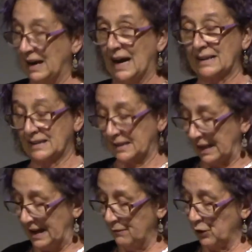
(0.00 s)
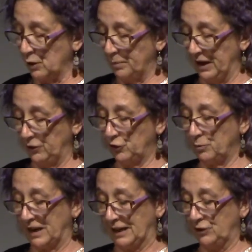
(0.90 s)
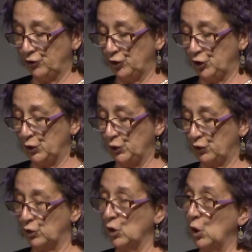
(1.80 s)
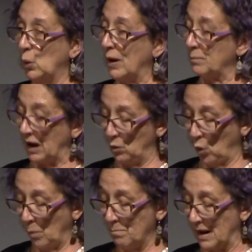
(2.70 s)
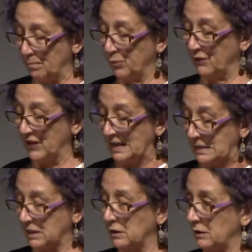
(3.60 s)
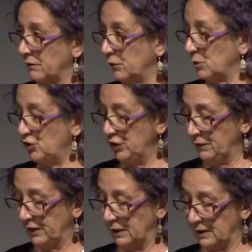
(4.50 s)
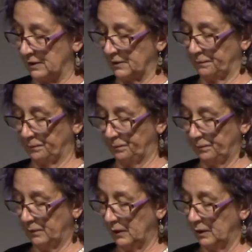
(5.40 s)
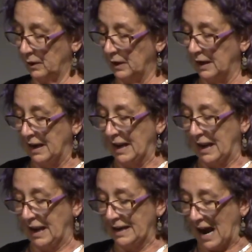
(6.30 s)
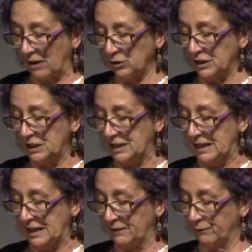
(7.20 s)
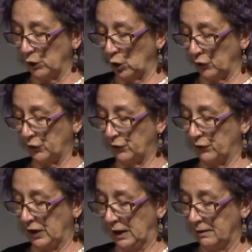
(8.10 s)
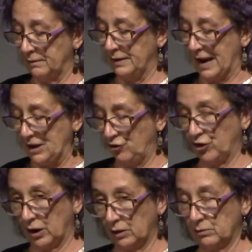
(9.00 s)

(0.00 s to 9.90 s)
And slavery appears to be an institution whereby one man prevents another from achieving this. In Aristotelian philosophy, nature,